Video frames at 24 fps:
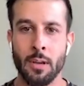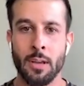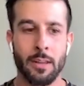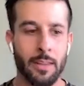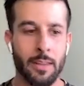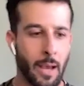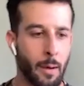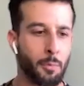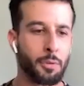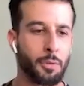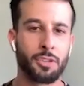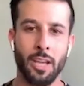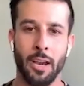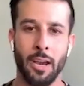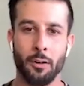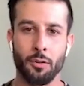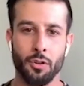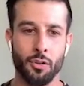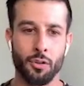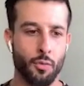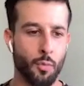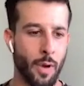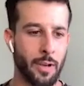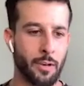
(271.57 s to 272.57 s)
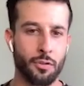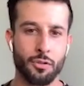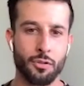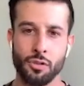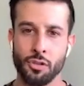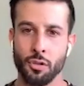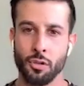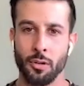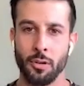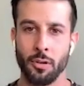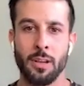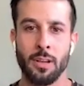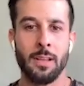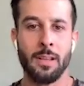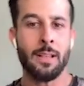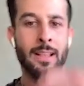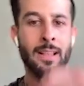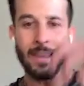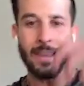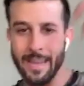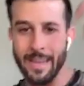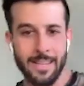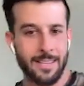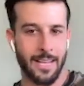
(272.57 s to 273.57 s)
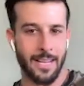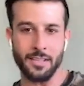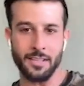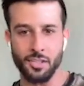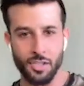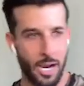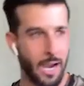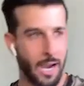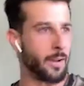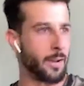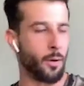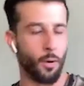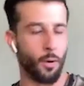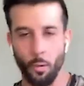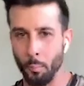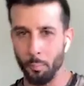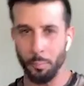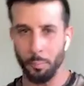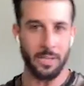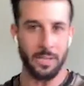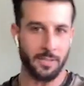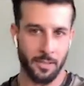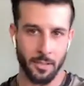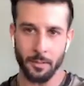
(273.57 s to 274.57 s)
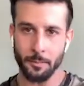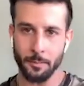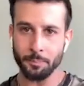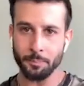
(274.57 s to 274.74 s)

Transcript: that will tell you when you should eat that giant whole pizza